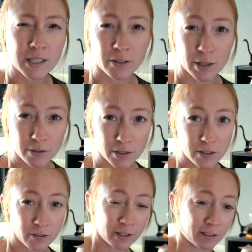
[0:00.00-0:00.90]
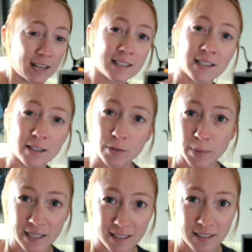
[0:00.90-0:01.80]
So I use studio lights, I use
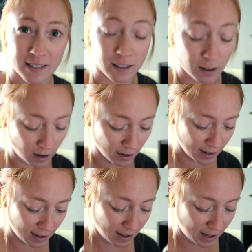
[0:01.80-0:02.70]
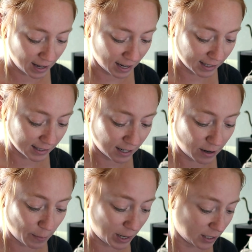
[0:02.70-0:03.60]
my D S L R, and
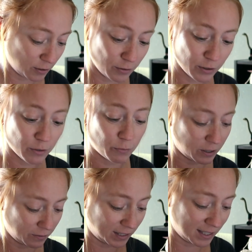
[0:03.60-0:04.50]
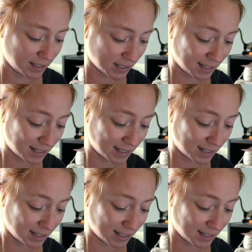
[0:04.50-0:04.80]
um, I use one of these.